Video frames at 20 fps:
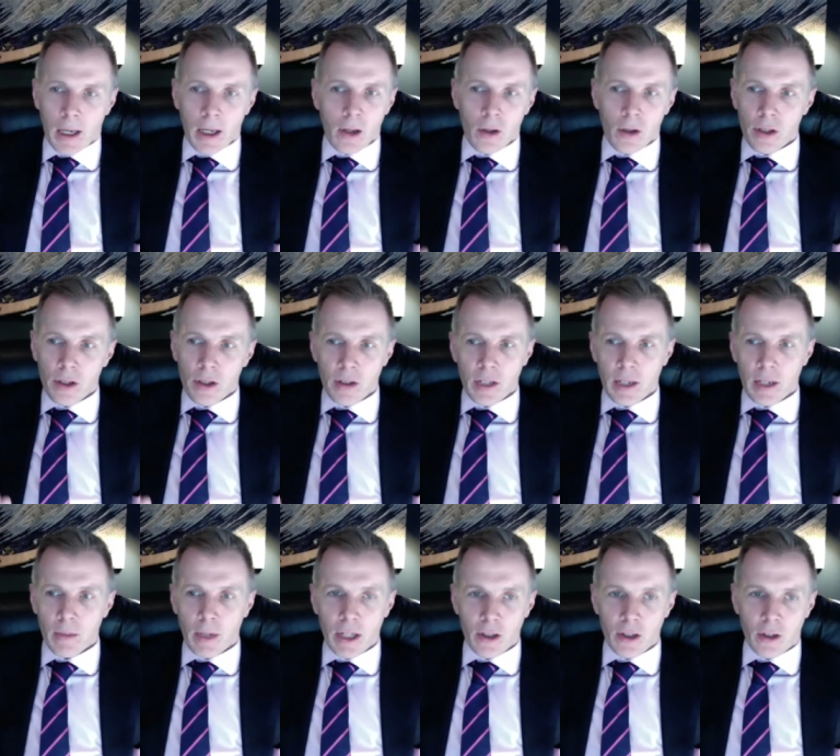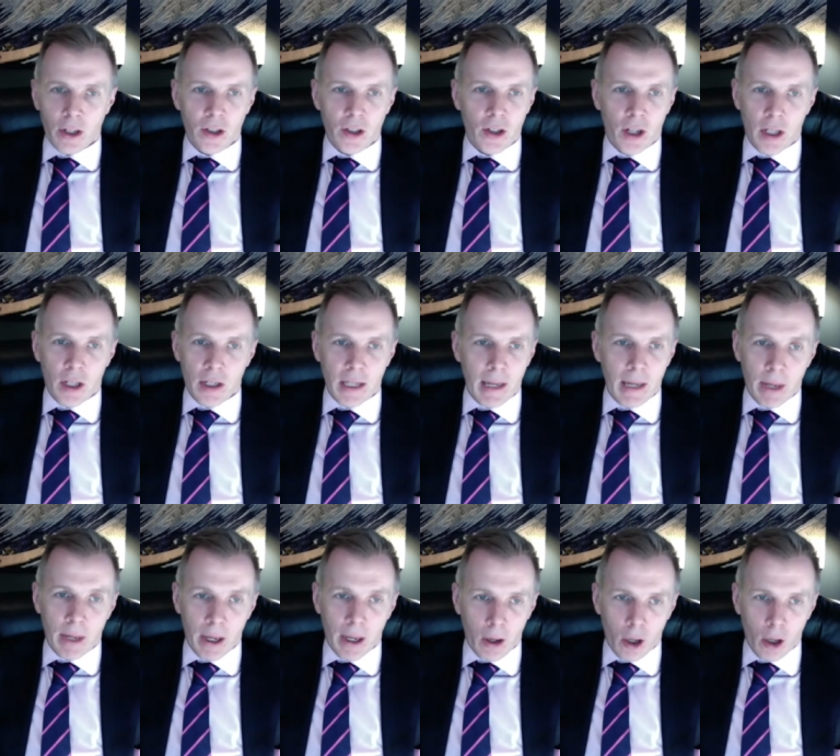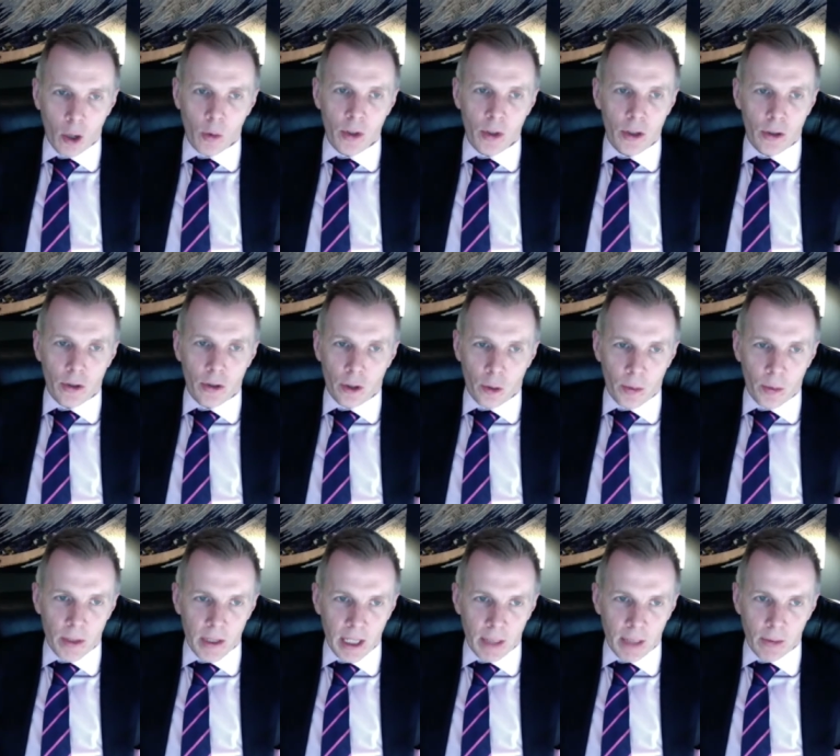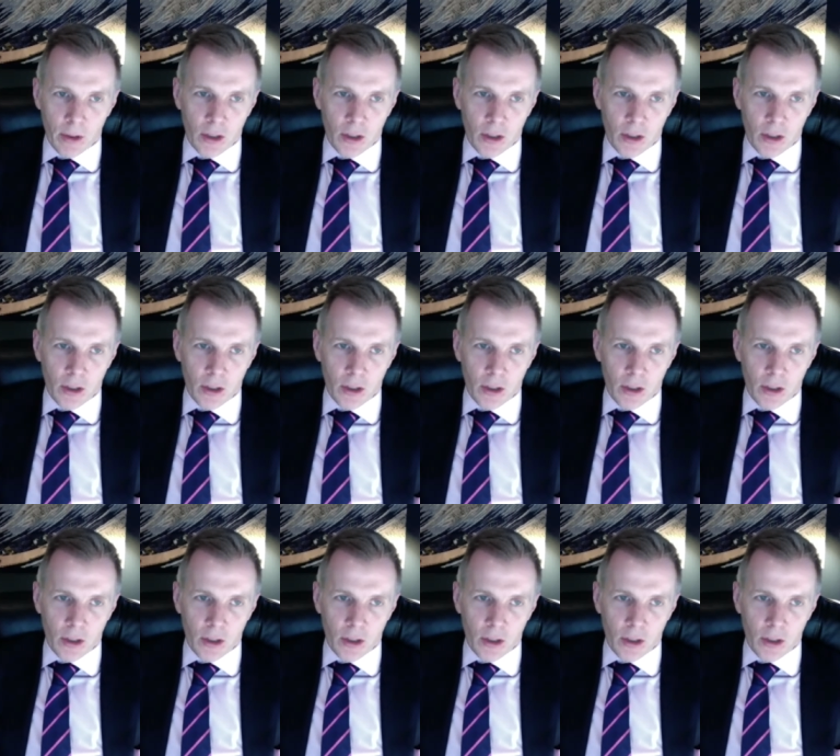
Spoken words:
to the same restaurants all the time, but I always use OpenTable just